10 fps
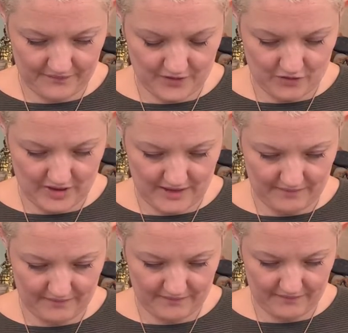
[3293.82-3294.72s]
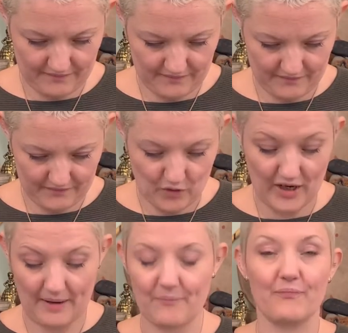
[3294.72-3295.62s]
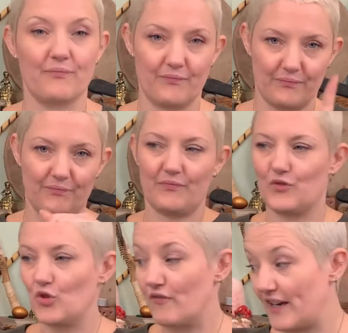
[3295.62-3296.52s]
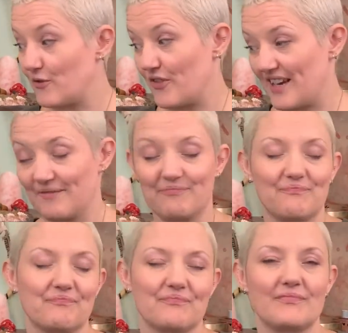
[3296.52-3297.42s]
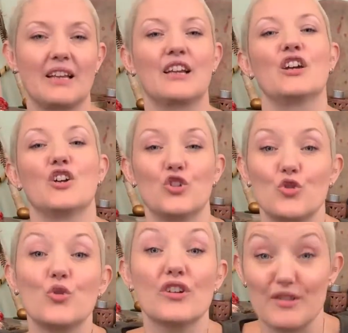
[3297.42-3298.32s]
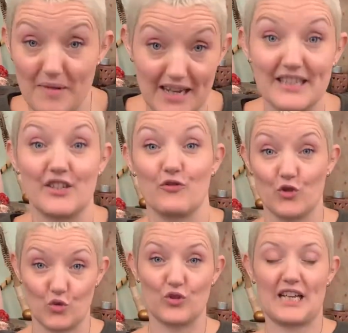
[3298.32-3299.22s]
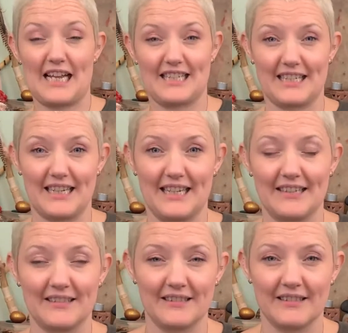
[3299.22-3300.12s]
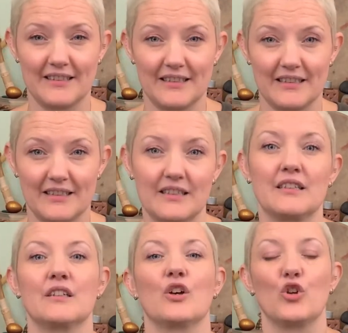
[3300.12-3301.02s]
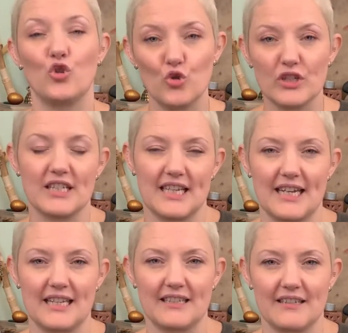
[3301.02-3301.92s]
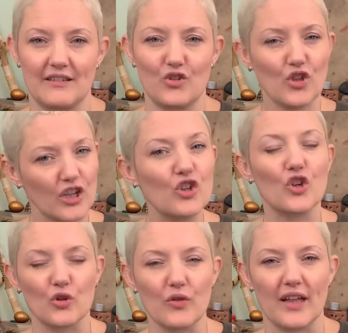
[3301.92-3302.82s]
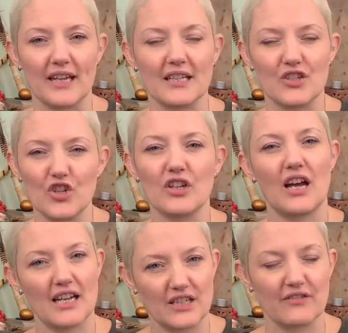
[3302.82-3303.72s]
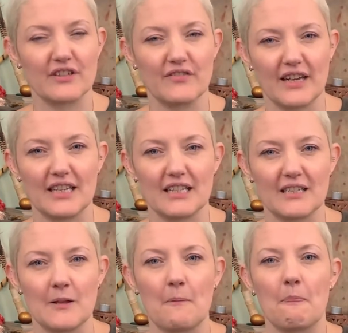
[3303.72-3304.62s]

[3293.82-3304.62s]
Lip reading: Great. Oh yeah. So the final thing. You are the master of your own destiny. You decide. You can Google things, you can ask for advice,